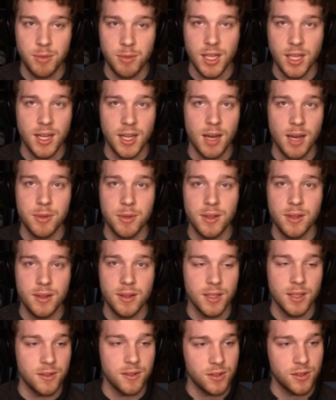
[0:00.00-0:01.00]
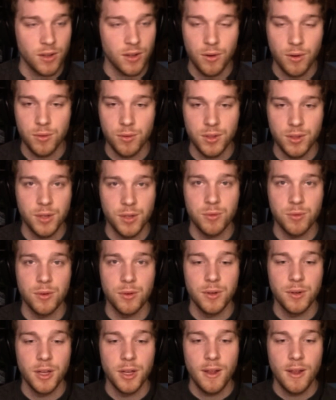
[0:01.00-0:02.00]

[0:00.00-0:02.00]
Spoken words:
make it happen, that's totally cool.